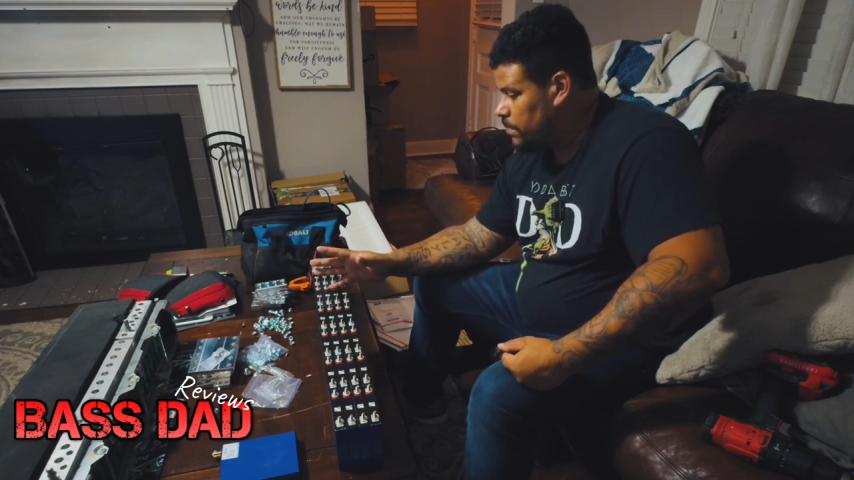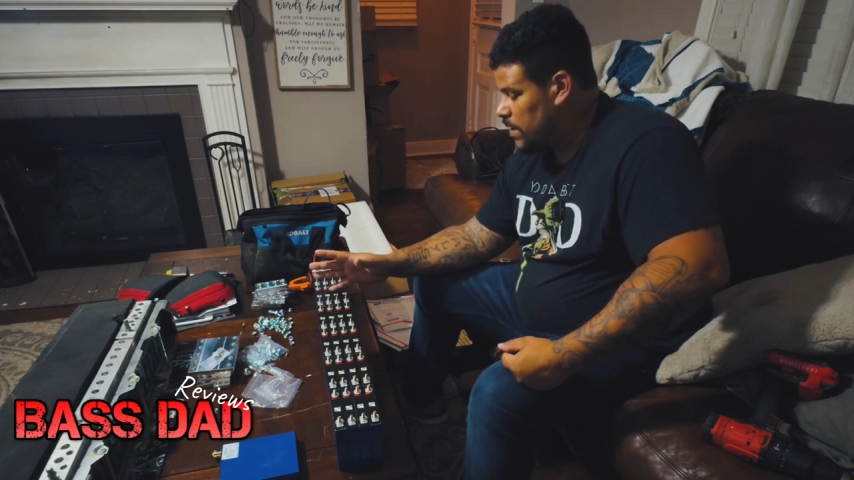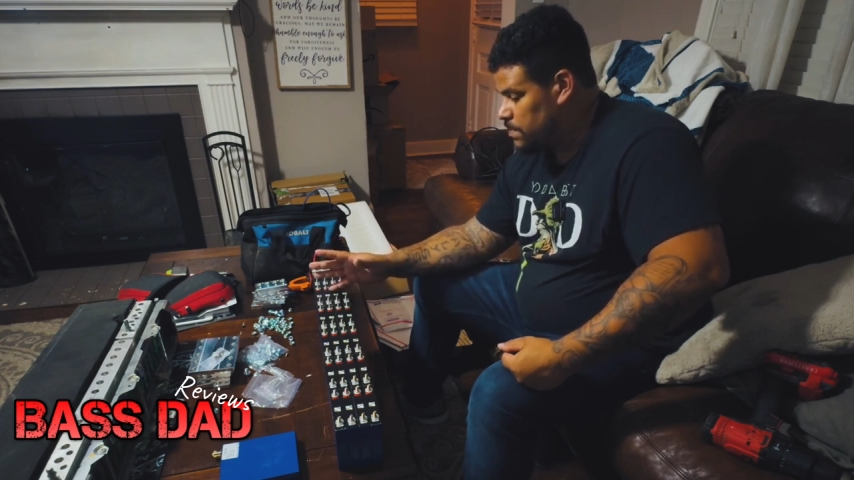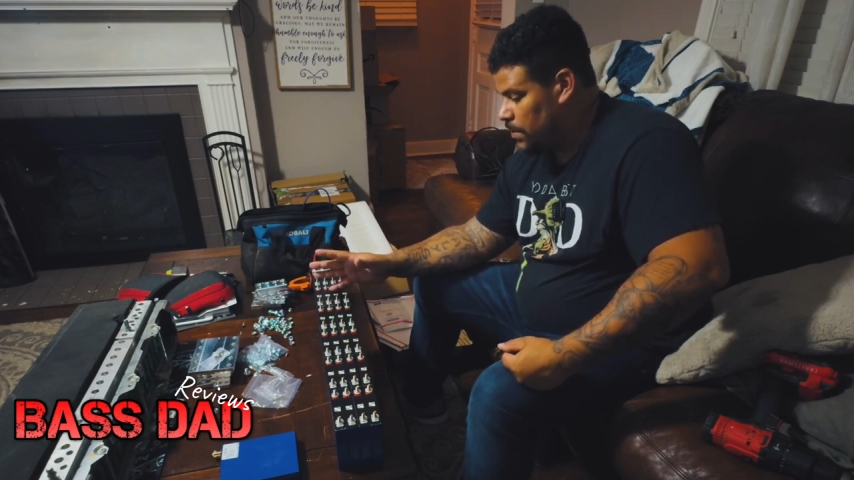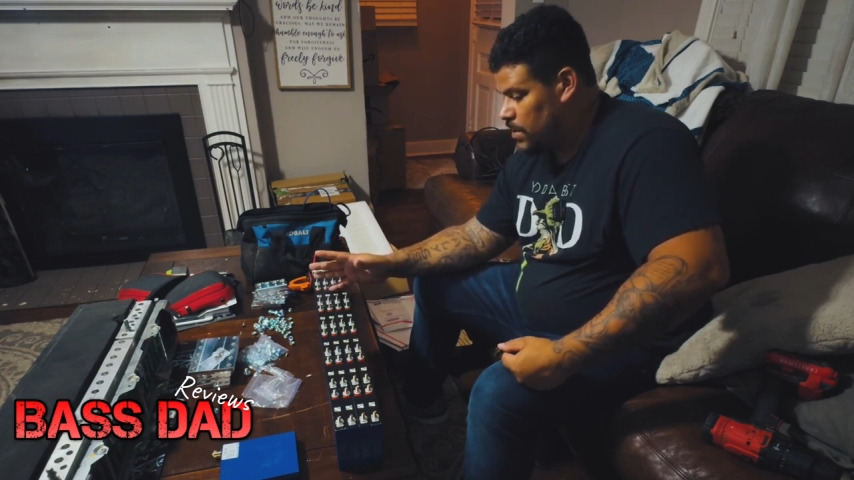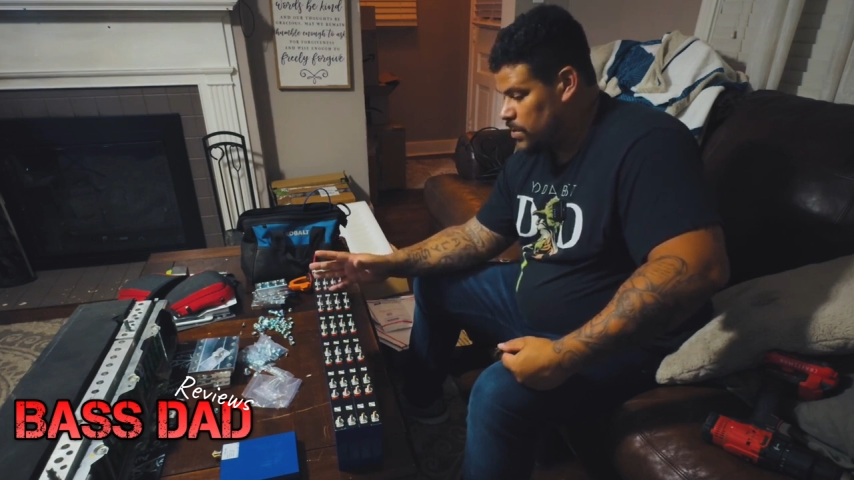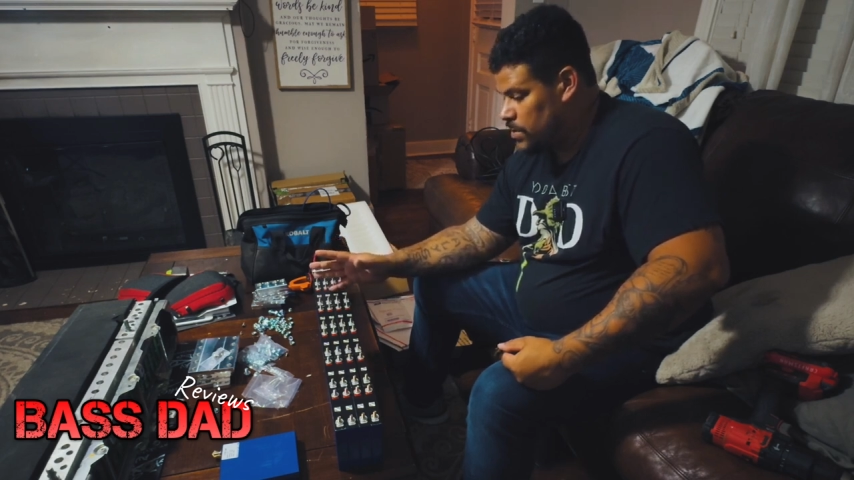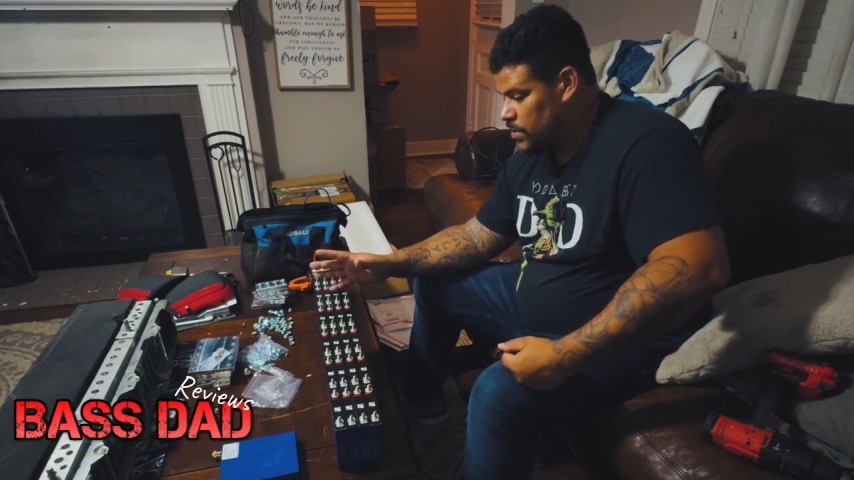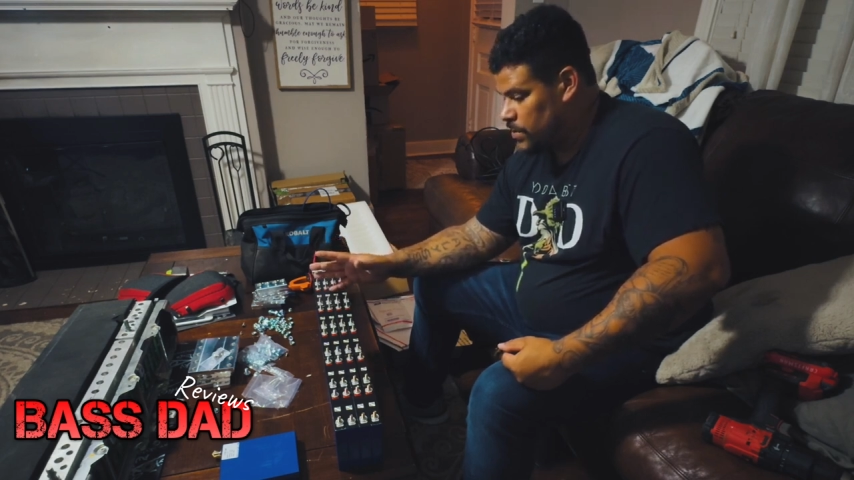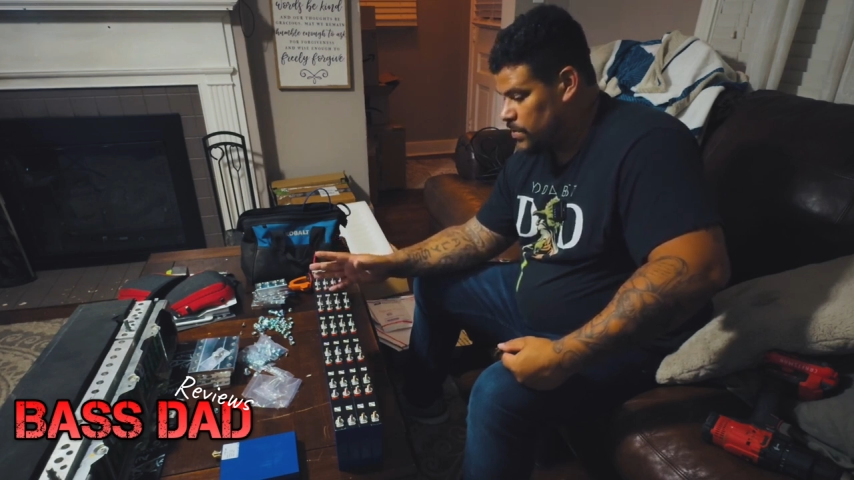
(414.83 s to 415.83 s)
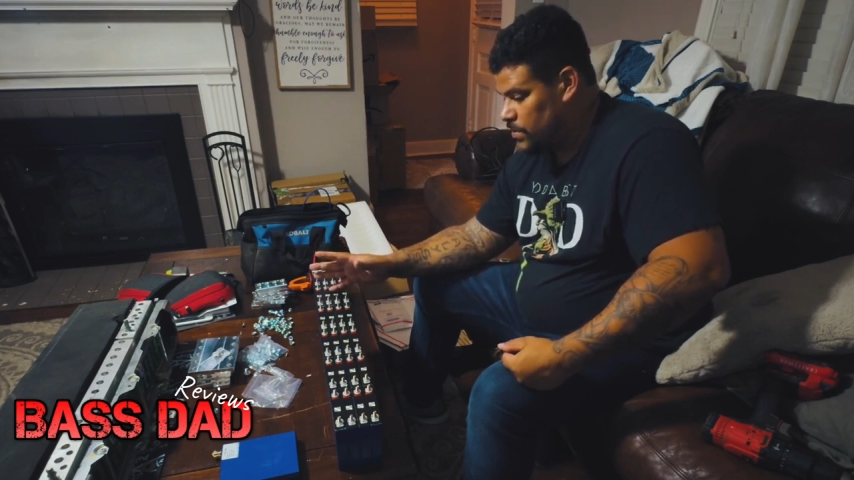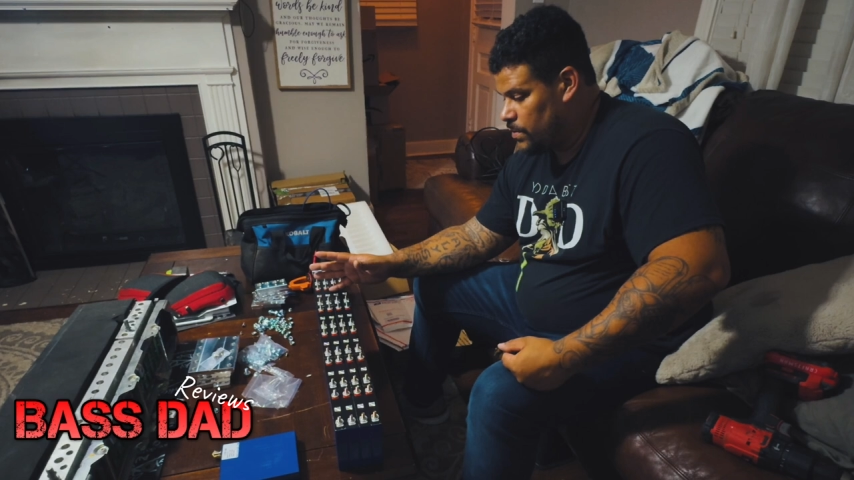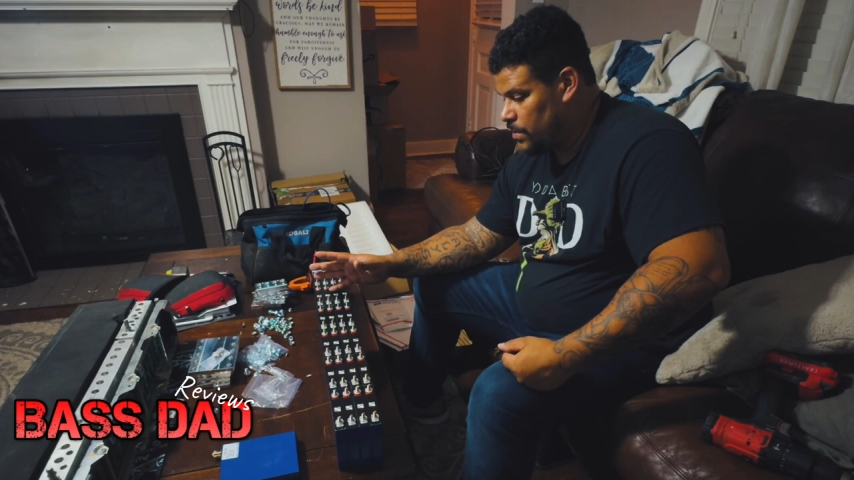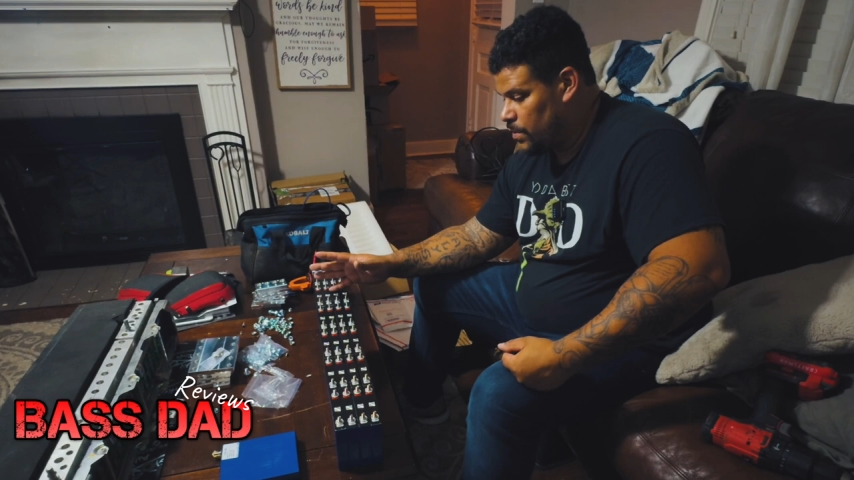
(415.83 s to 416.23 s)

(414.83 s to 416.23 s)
bus bars do